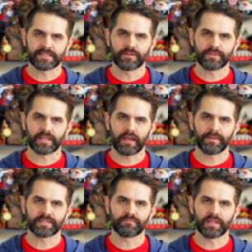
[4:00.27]
us know in the
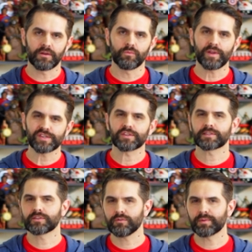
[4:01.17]
comments below which
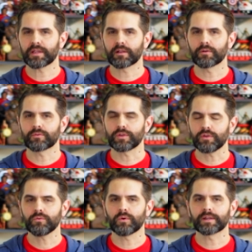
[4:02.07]
superhero
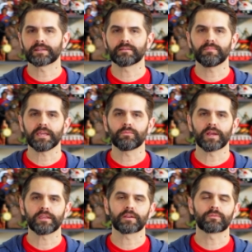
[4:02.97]
you wanted to be
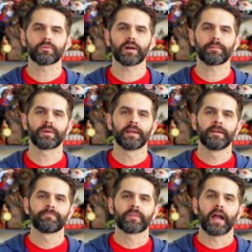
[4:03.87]
when you grew up.
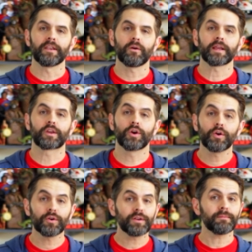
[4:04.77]
I know I
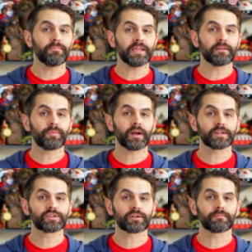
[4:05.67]
could be the
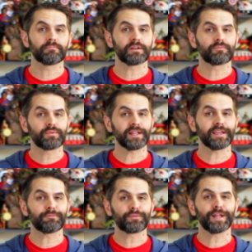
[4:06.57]
Punisher, but
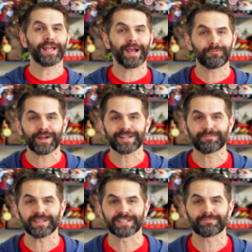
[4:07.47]
really I wanted to
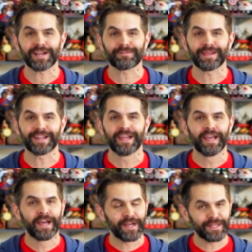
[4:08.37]
be Spider-Man.
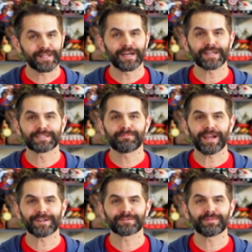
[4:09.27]
I let a lot of
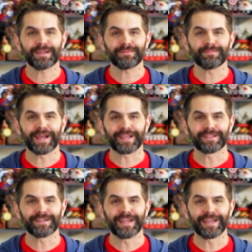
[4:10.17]
spiders bite me back in
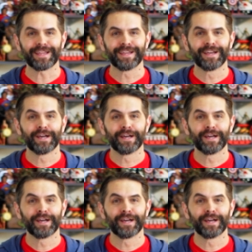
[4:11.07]
the day.